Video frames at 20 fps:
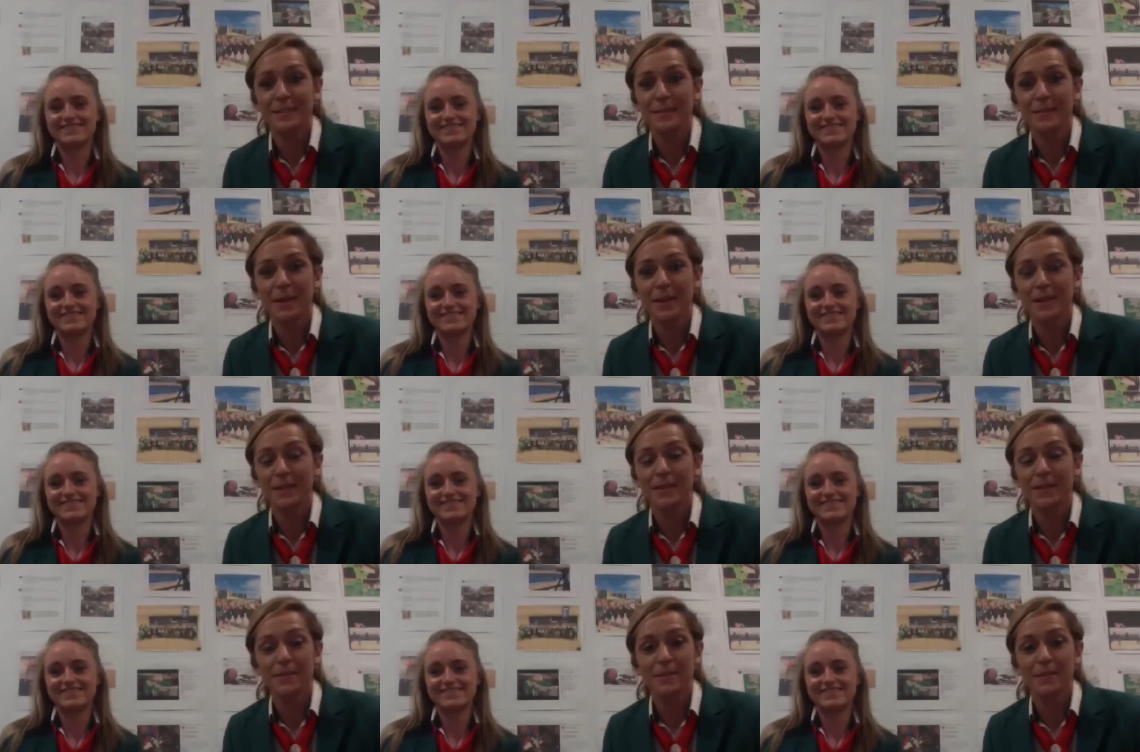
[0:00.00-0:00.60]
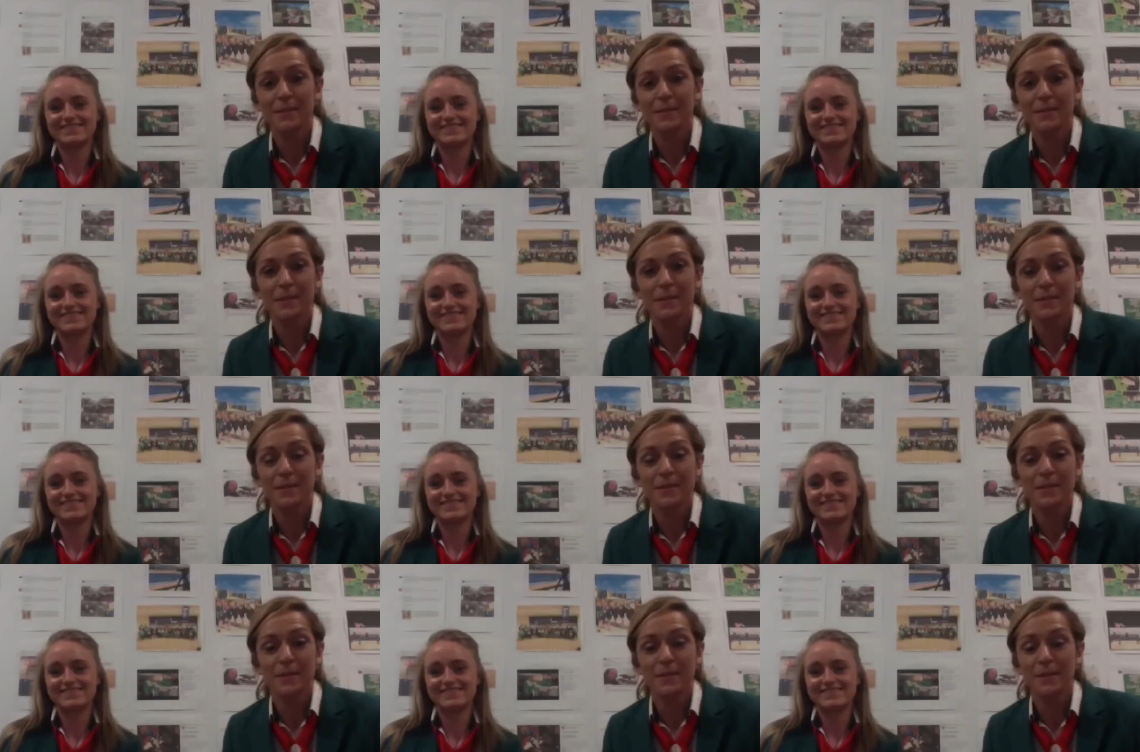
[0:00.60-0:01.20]
Speaker 1: expect
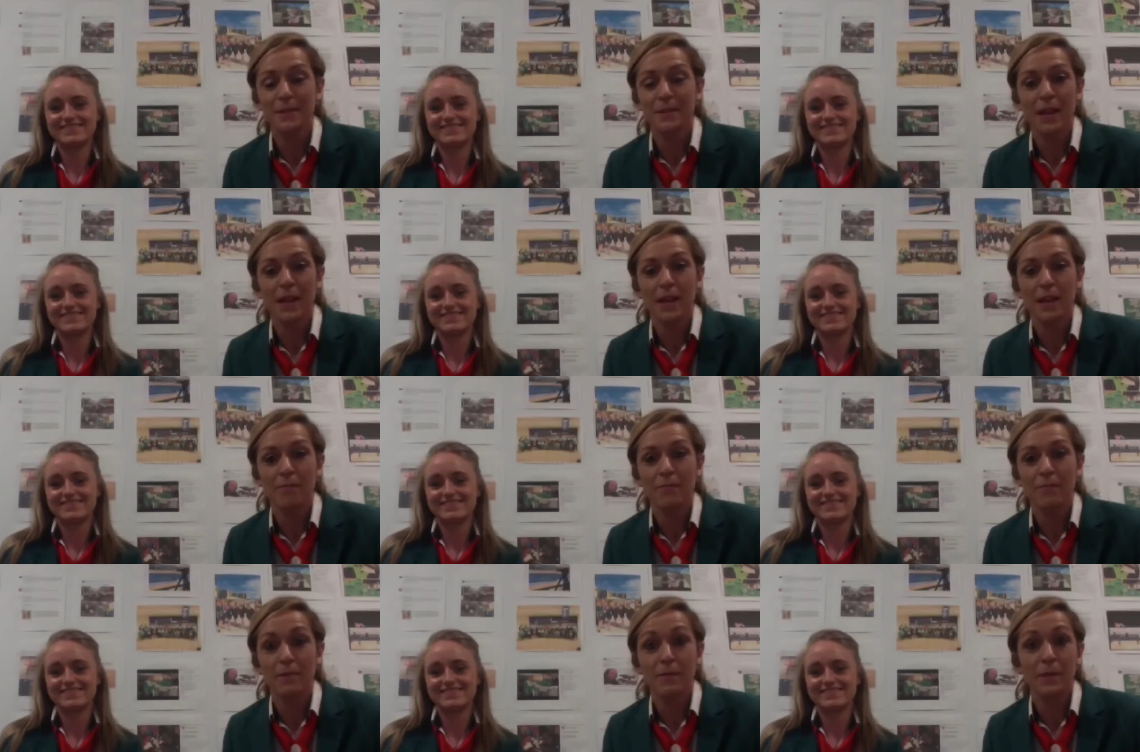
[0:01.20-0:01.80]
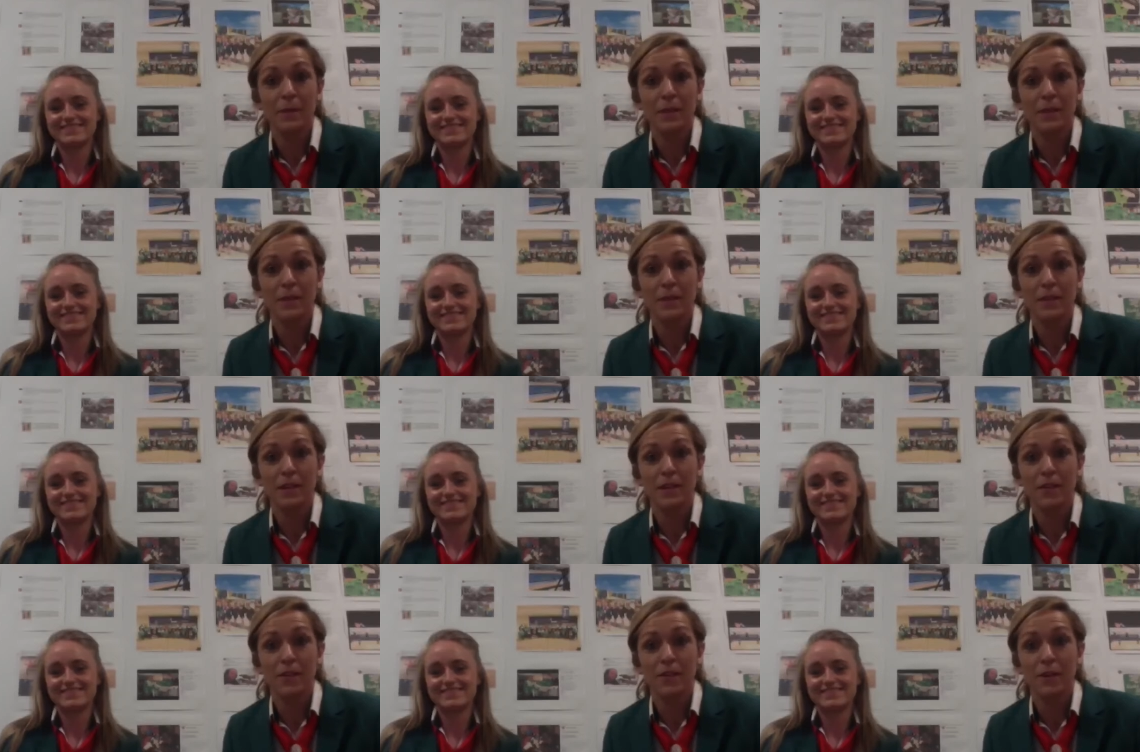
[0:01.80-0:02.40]
to be
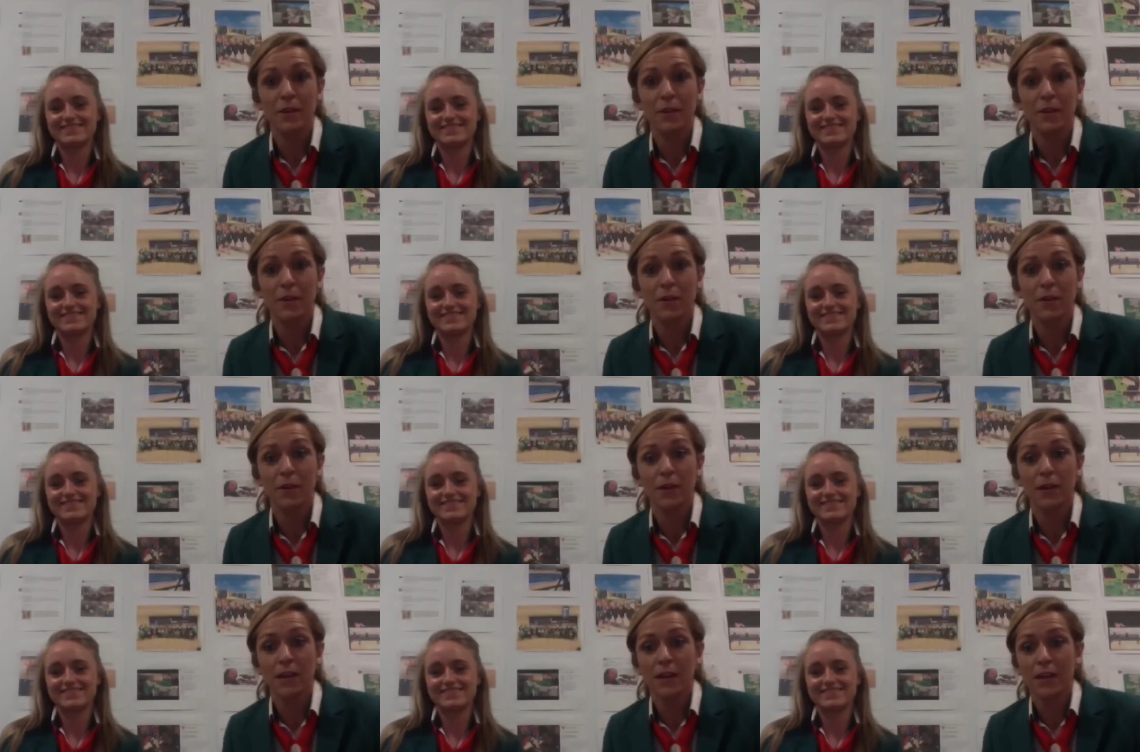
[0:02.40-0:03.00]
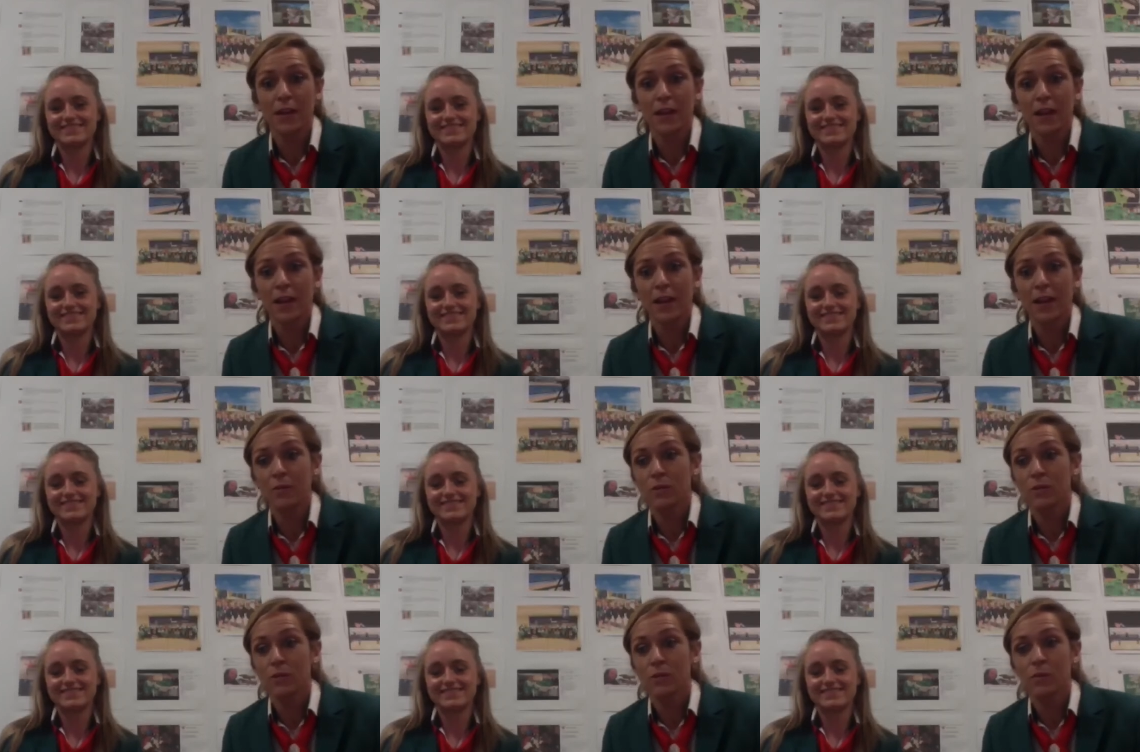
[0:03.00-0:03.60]
considered at all,
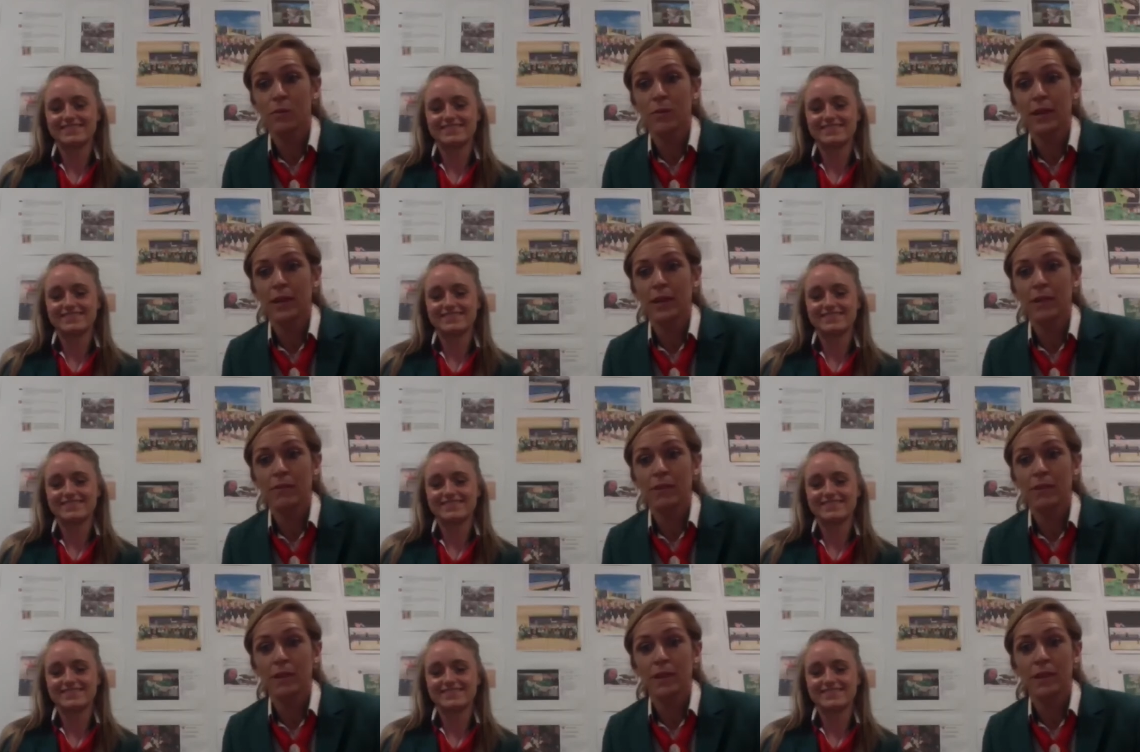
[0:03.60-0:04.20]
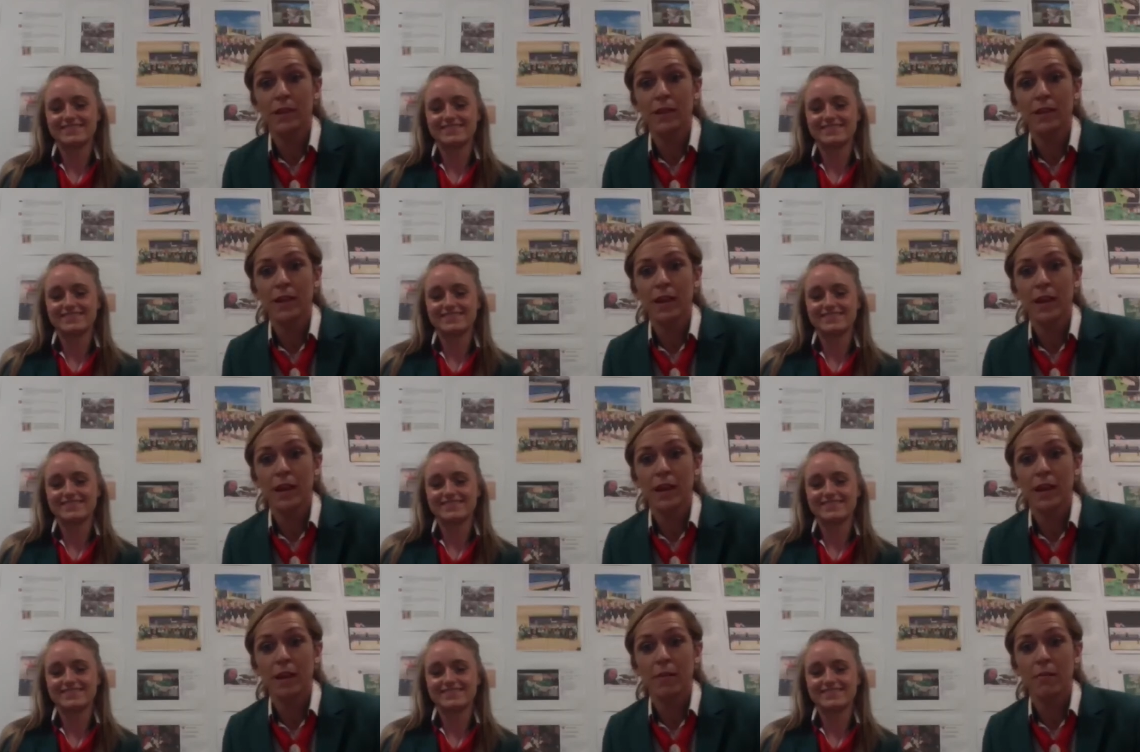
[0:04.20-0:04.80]
and there's so many
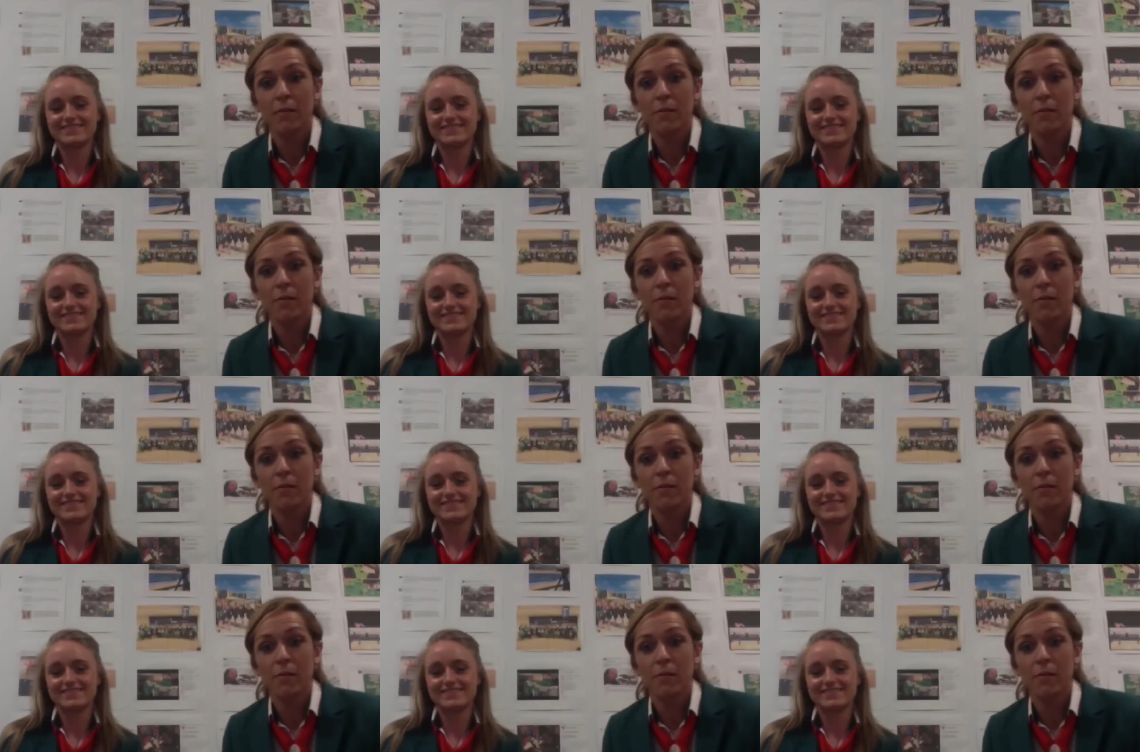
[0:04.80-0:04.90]
really